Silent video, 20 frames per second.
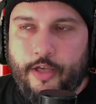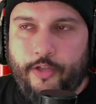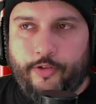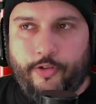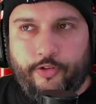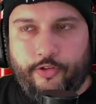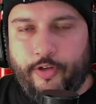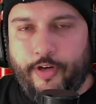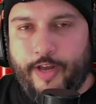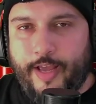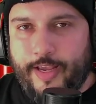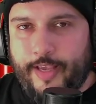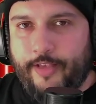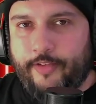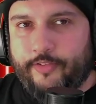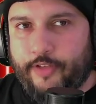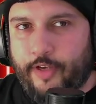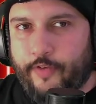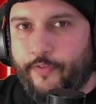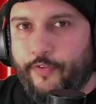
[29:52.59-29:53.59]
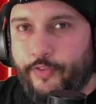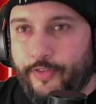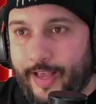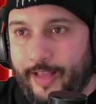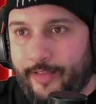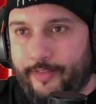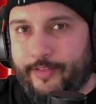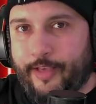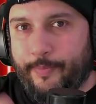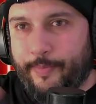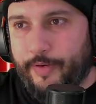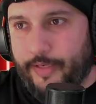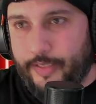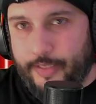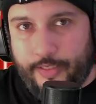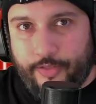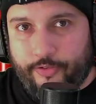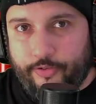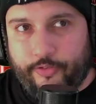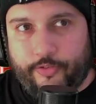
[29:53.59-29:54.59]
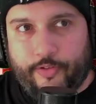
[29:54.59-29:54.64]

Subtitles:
because you're liking stuff on that type of niche